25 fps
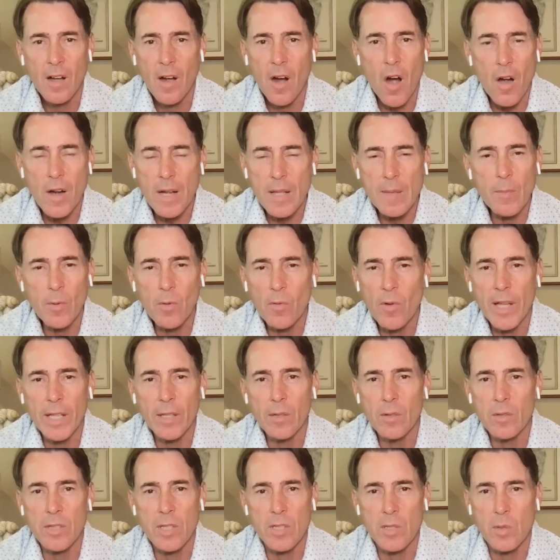Artie
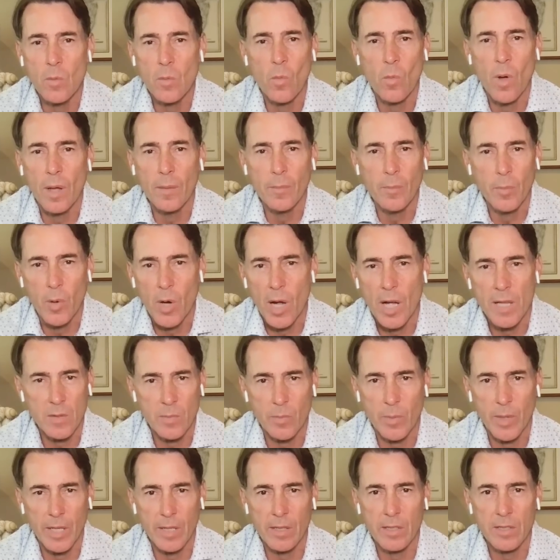Moreno doesn't want
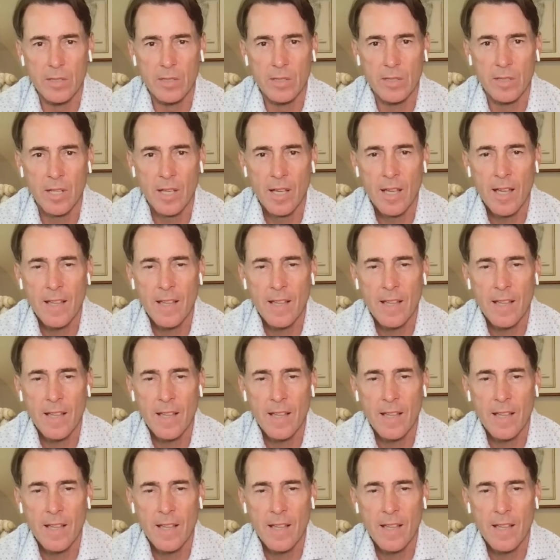prospects.